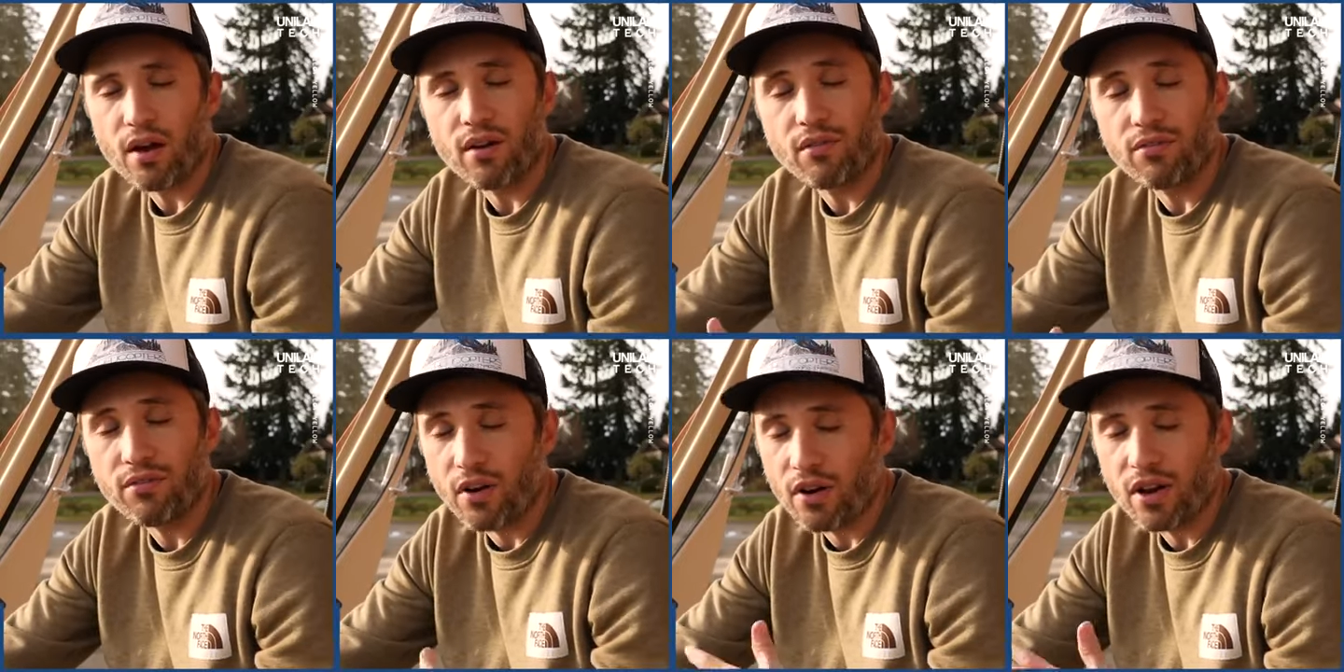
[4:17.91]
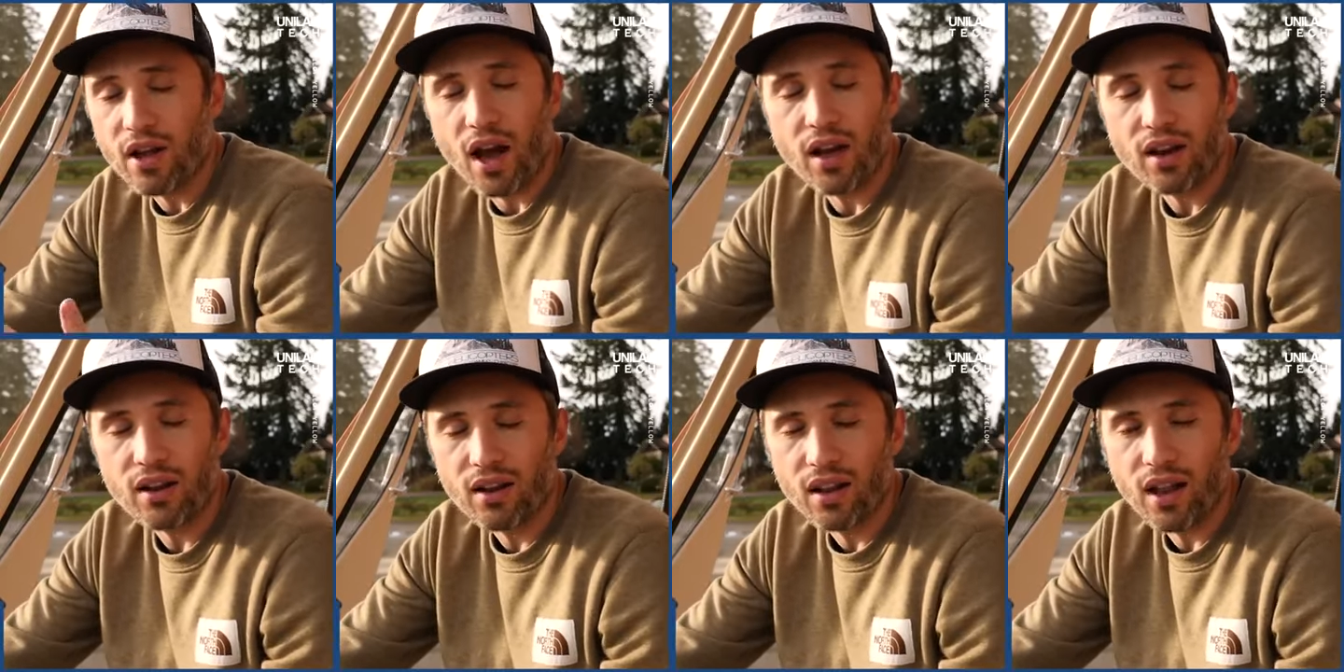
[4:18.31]
very
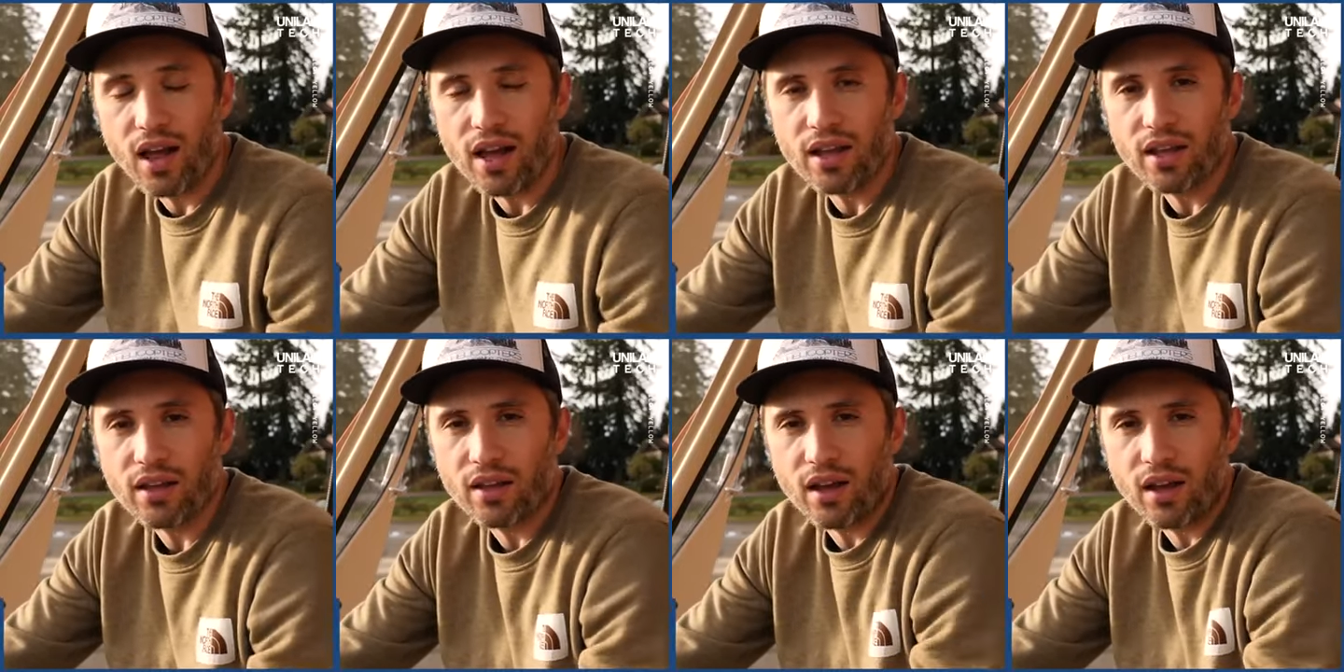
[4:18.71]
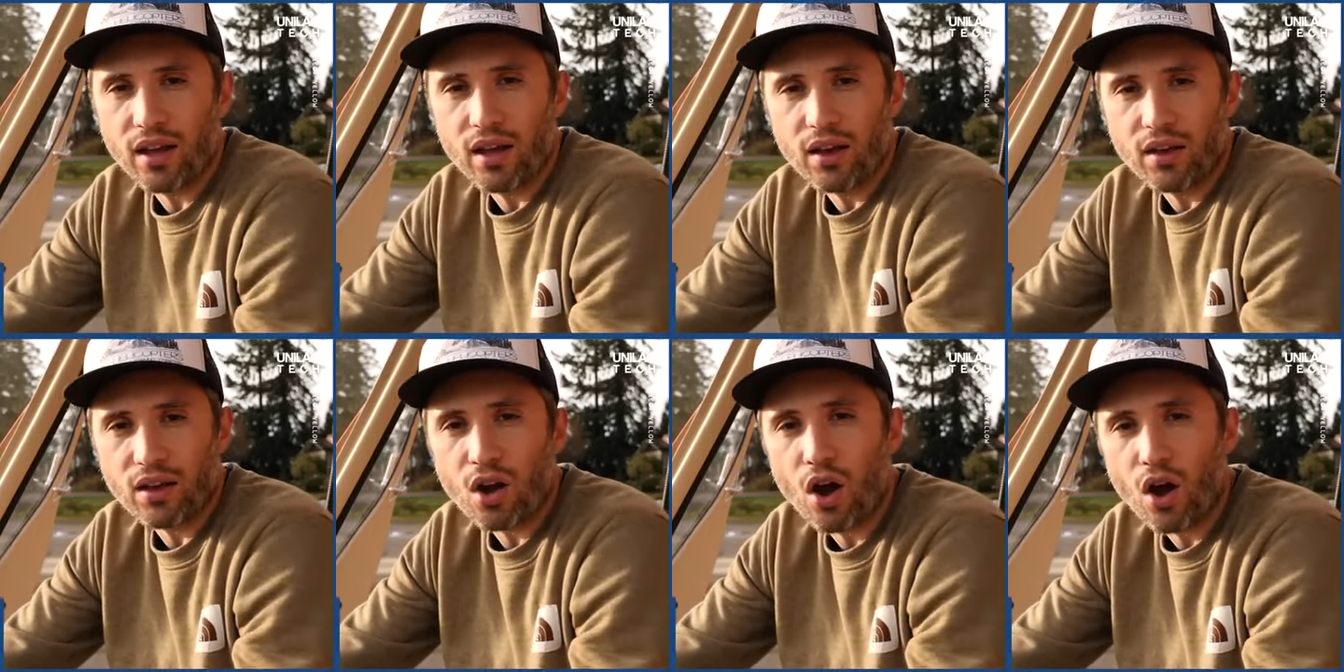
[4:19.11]
unlike
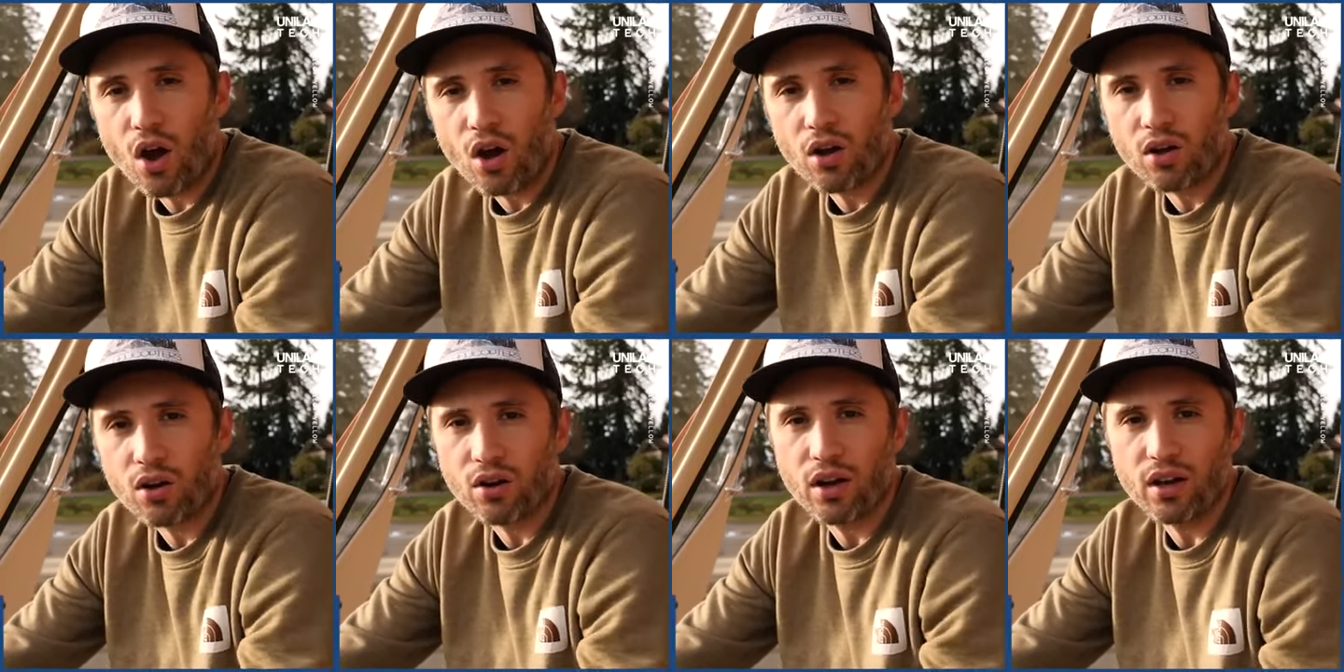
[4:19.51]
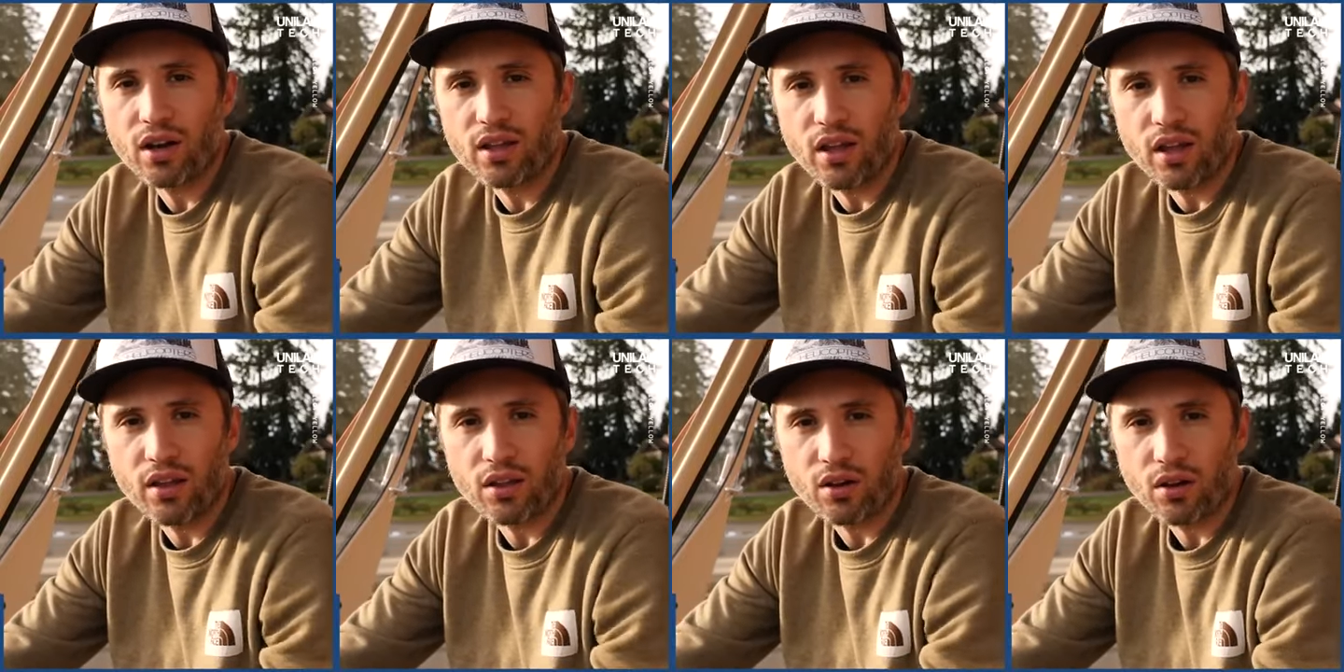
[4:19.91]
a car or
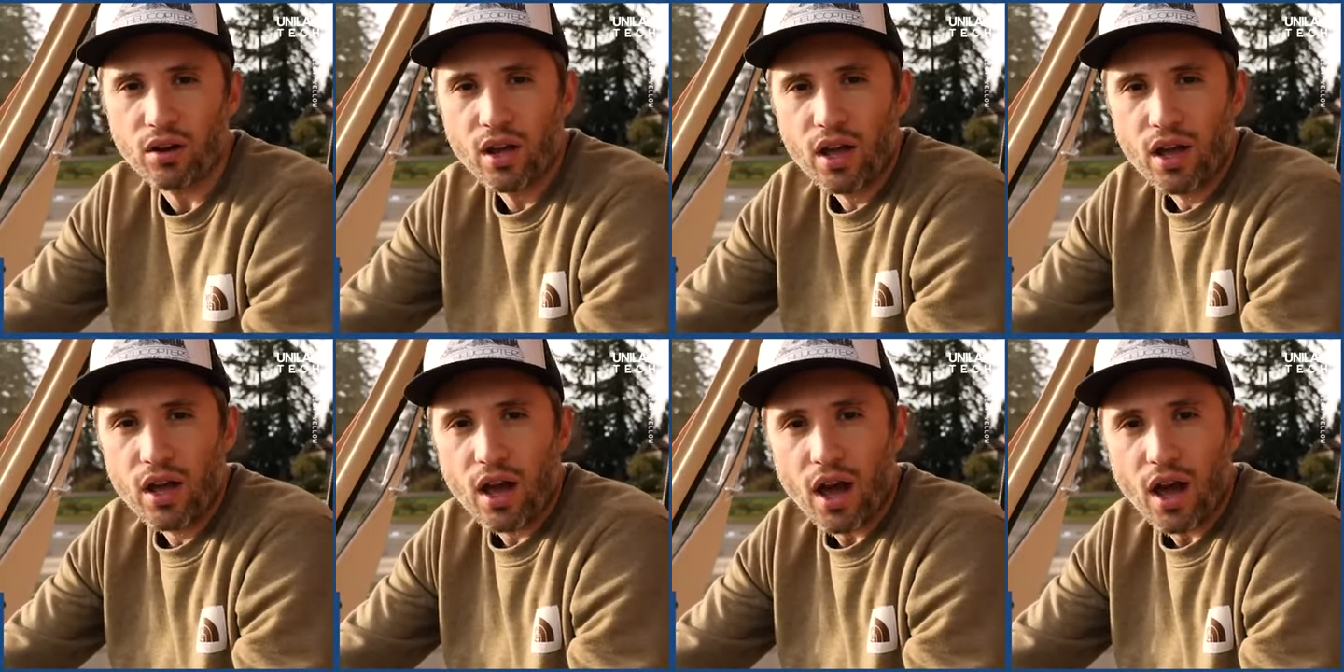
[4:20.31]
any other